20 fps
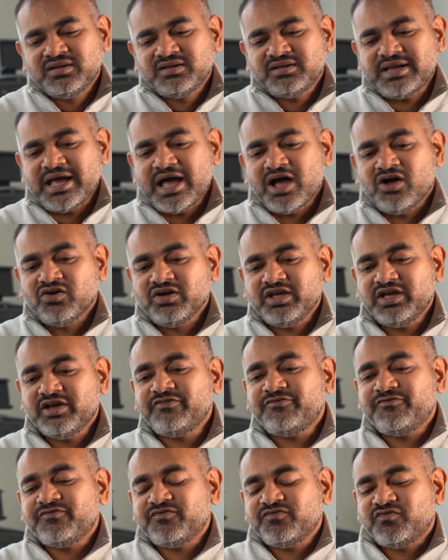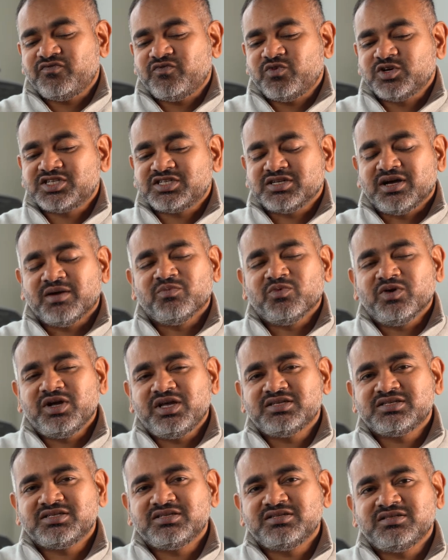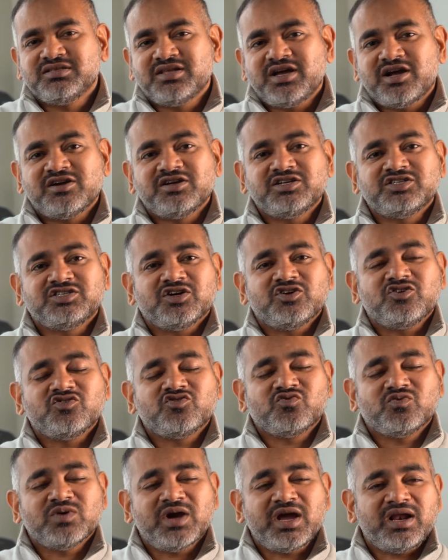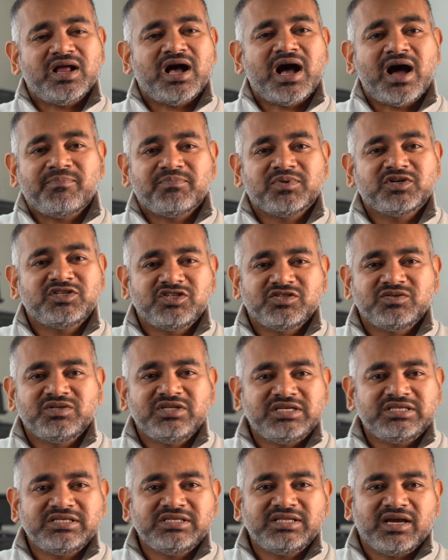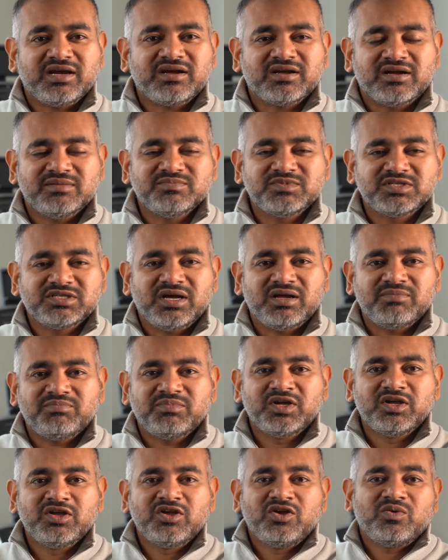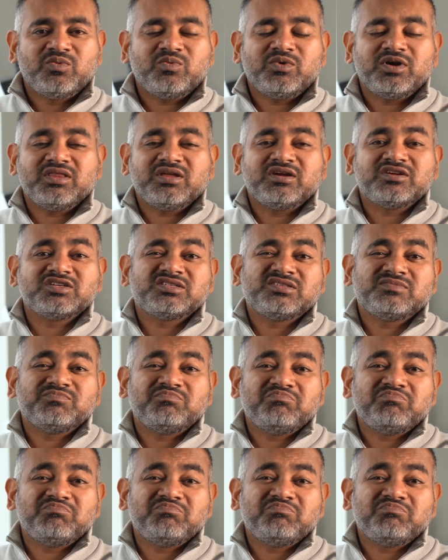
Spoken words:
Now, if for some reason there is a great opportunity that comes up where there's